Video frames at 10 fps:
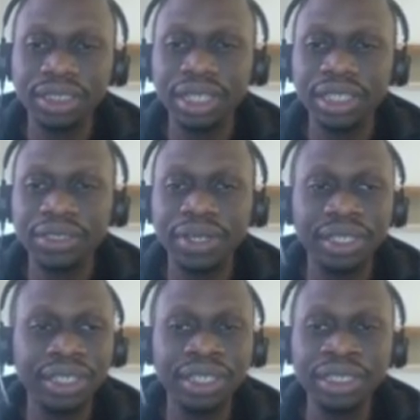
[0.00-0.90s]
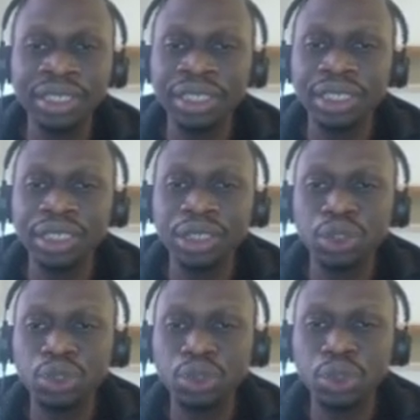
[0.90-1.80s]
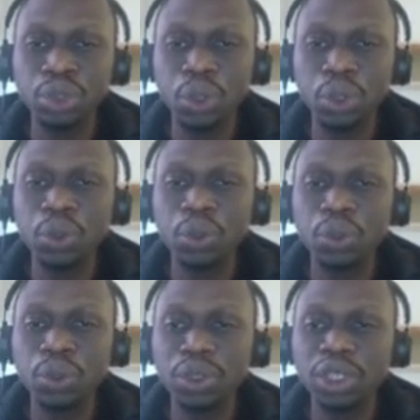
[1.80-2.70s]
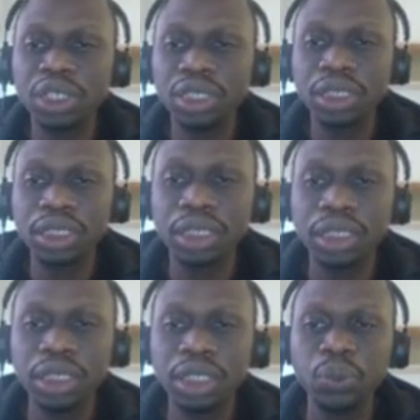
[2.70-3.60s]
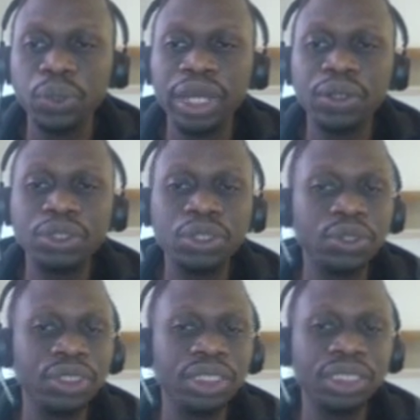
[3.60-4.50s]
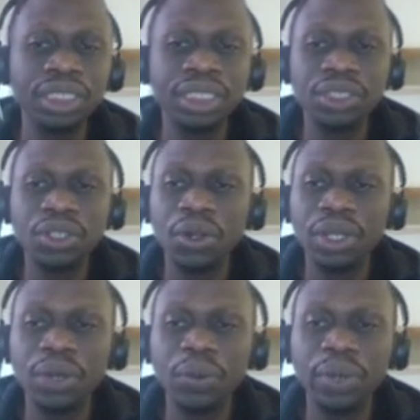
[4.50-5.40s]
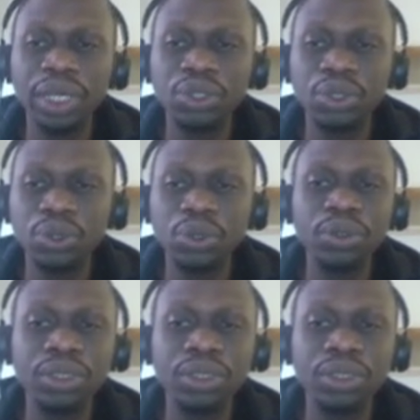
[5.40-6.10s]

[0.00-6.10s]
Nice, right? So we can also use it in this other way too.